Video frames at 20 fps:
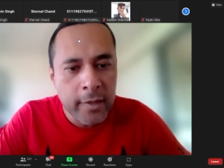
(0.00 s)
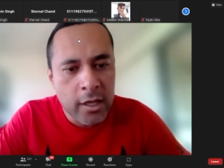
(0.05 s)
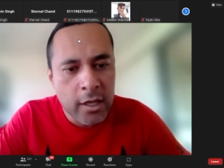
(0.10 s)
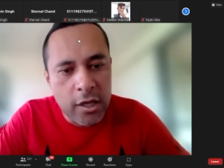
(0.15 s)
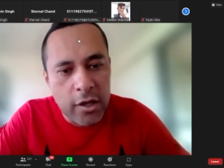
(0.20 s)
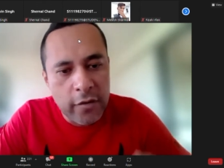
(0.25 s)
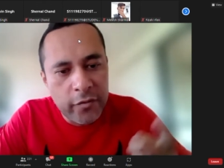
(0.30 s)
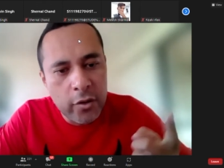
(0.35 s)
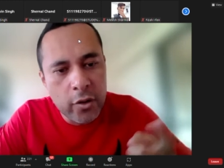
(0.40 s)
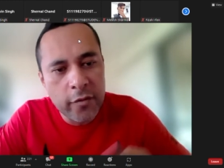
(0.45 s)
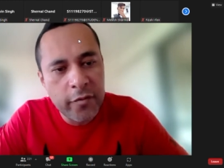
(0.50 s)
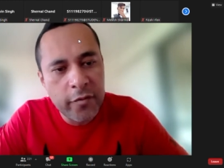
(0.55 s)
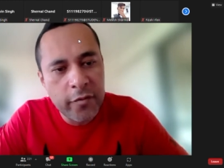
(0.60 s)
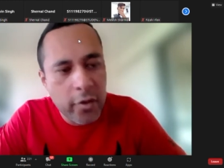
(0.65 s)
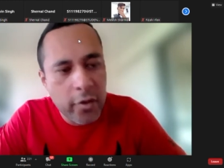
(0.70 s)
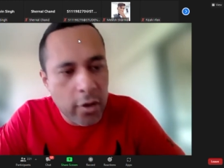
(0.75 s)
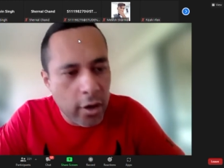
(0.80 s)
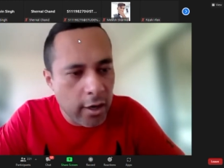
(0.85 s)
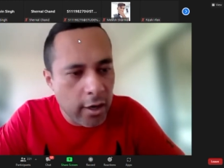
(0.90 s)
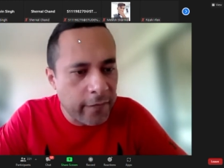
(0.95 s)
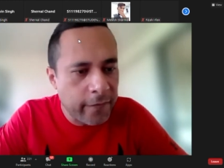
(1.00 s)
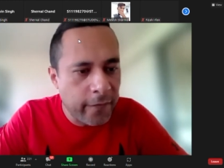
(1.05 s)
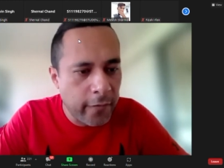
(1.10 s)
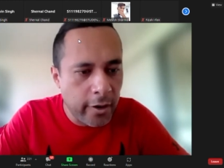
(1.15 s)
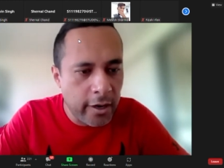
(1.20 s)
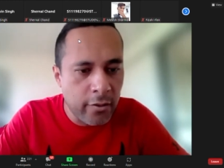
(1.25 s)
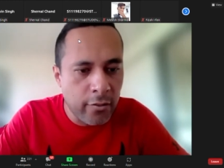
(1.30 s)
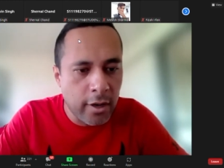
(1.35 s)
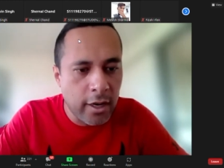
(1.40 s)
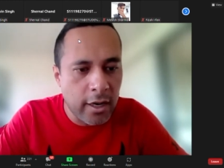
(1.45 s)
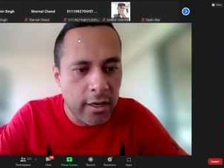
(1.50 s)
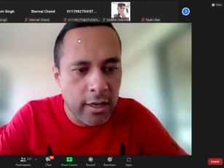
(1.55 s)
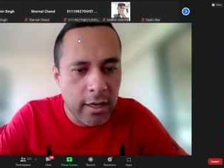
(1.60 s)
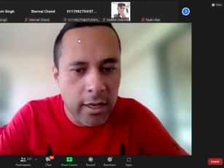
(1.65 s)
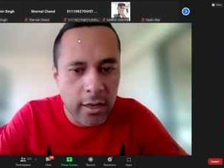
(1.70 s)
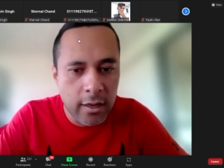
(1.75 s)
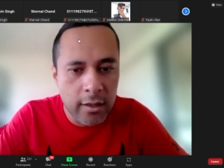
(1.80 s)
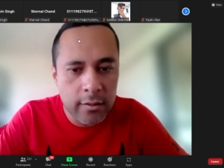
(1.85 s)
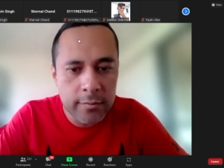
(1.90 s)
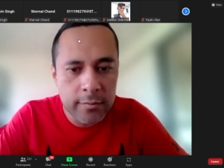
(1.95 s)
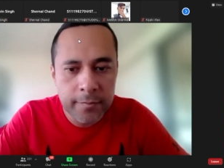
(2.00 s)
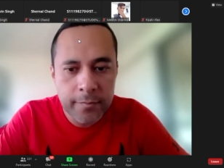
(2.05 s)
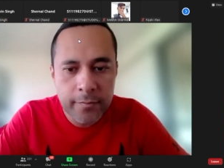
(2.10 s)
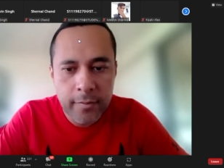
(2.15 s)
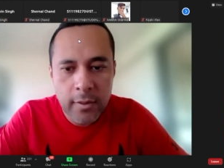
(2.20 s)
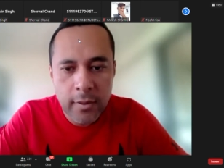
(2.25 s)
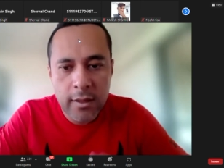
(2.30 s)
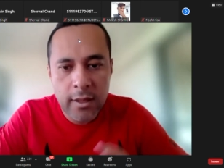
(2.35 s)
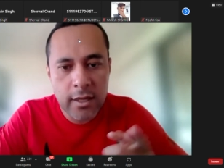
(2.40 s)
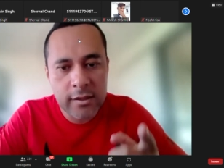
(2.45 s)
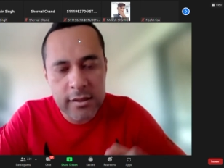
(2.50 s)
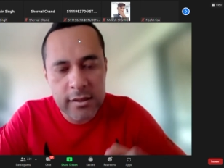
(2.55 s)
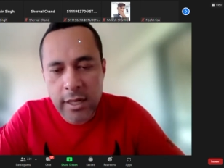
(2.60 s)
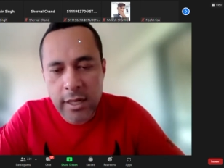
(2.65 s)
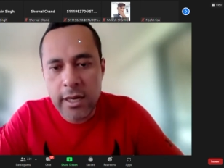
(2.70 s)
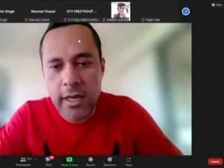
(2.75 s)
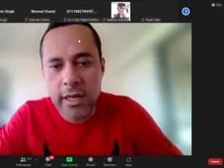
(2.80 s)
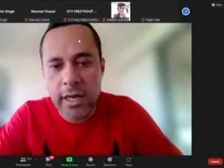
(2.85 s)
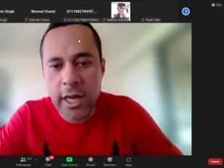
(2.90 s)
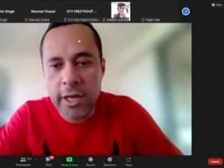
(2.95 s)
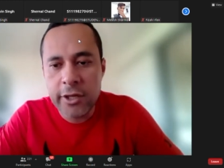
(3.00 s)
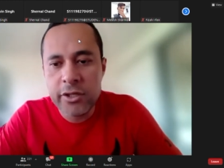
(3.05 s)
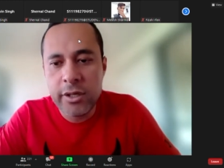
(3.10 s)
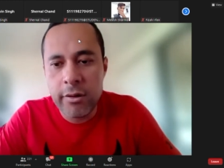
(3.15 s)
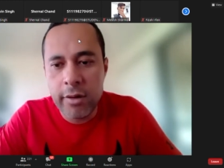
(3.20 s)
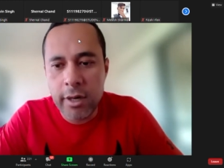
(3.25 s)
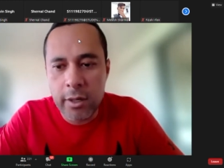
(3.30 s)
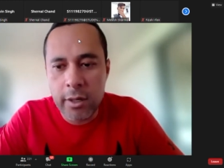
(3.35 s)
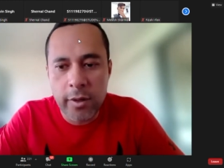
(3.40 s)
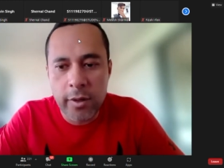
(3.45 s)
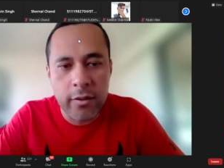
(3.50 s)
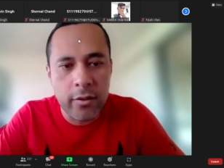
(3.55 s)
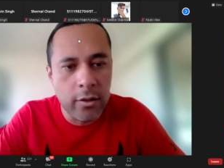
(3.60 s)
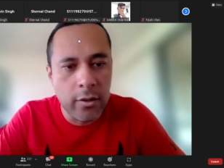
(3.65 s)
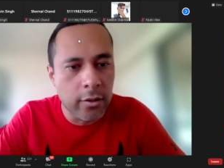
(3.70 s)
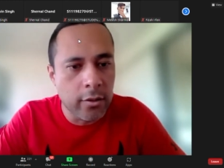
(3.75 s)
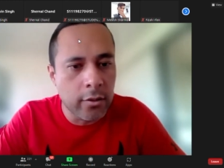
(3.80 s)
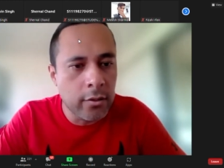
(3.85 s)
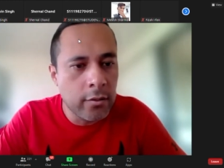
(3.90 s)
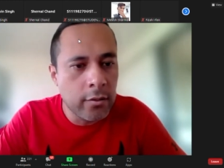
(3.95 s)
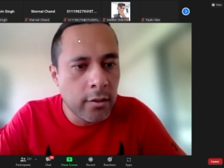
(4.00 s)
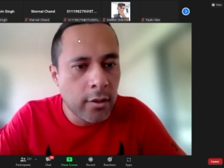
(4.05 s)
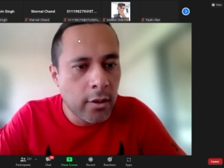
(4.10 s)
If you've got a friend right now that's studying engineering with you,